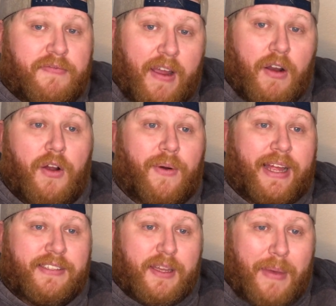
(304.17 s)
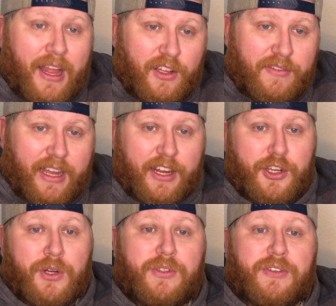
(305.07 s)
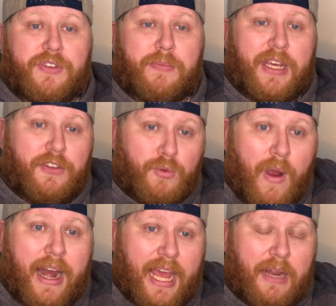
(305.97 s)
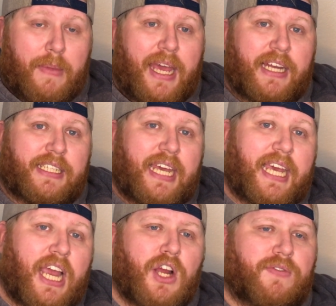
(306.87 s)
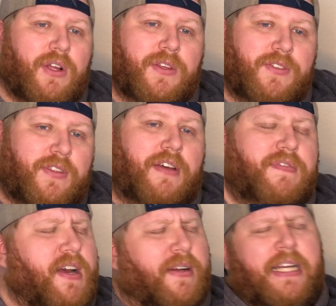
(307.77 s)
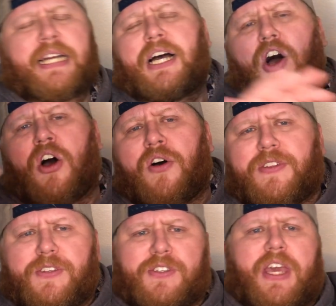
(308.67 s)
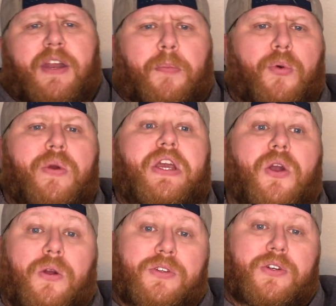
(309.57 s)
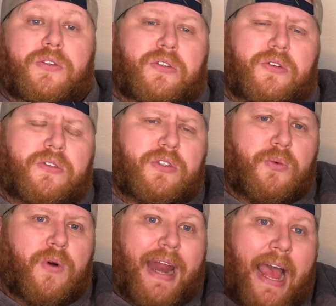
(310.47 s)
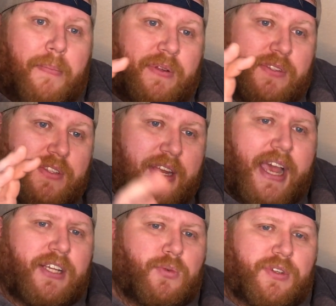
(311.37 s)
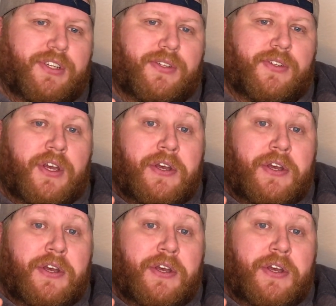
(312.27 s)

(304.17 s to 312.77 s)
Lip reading: Pharaoh ends up elevating Joseph to be his right-hand man and take care of all this stuff. Now, all this is kind of precursor to what happens next, which is